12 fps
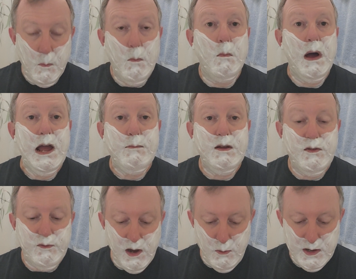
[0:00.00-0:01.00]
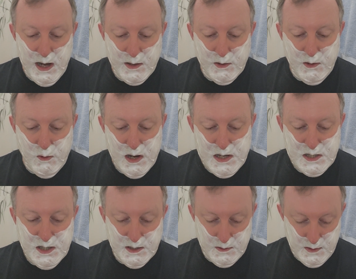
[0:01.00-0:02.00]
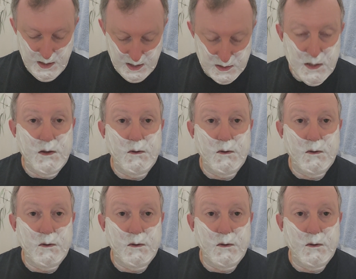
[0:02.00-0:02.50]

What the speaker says: maybe throw another question into the